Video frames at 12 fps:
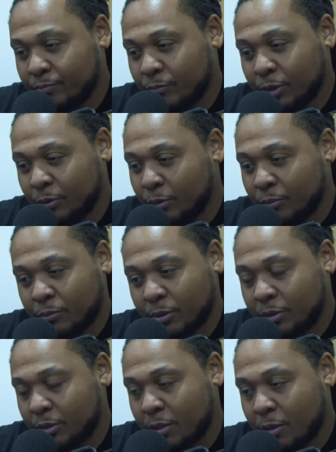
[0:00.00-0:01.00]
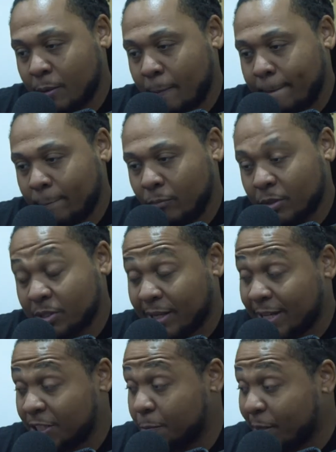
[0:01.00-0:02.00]
It's a
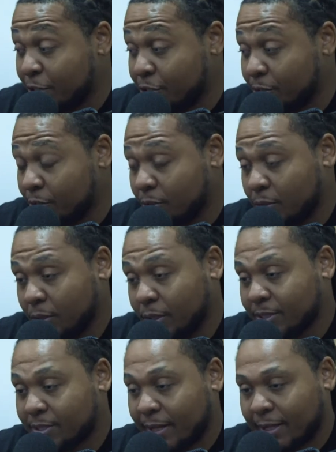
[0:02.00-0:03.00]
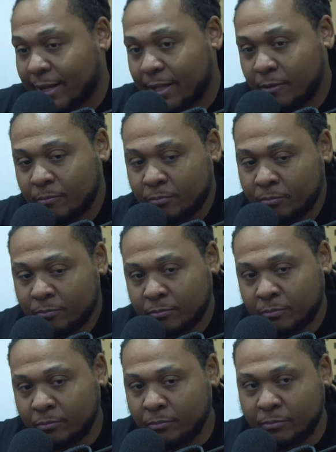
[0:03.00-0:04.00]
lot spacious. It's not like
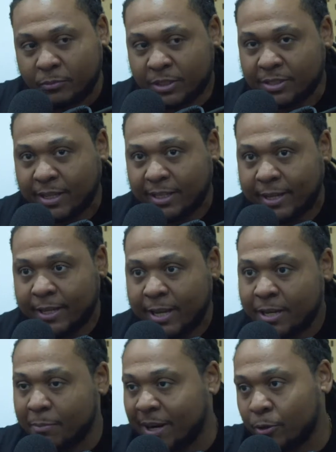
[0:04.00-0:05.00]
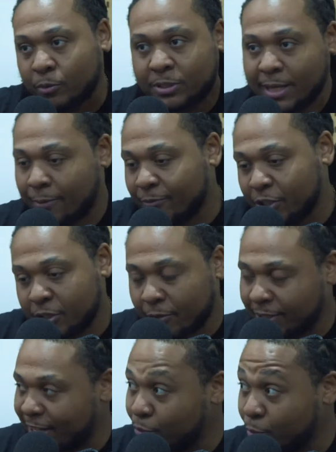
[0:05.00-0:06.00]
everybody on top of each
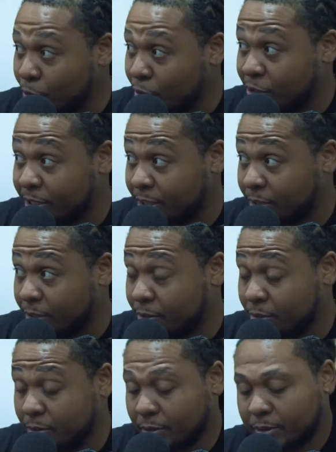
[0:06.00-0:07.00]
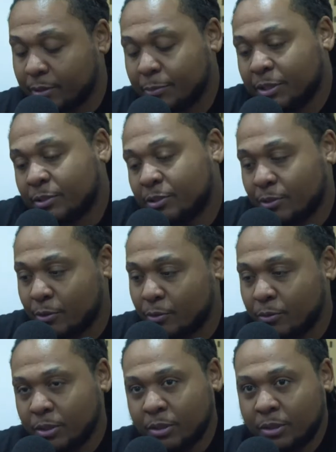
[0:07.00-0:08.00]
other like New York City is. You know what I mean?
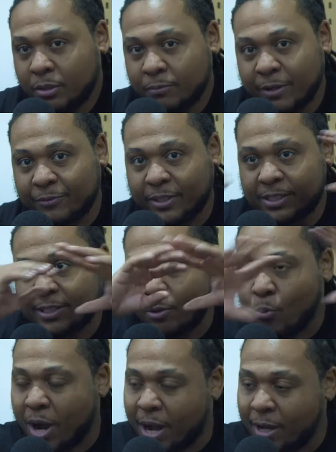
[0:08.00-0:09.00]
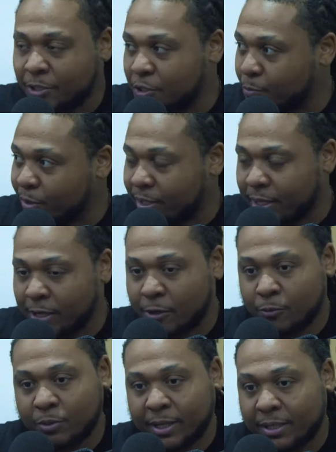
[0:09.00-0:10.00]
So everything's like wide, spread
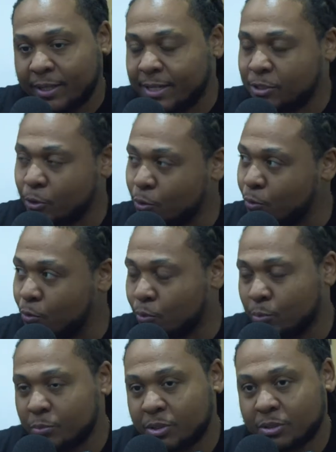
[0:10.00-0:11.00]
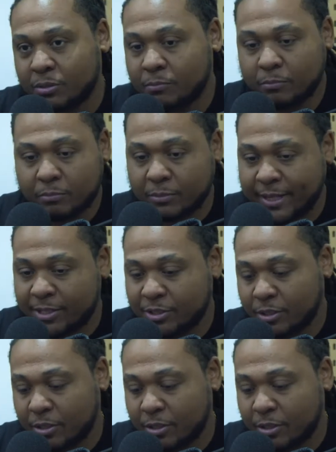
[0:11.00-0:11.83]
out. You got nice homes, nice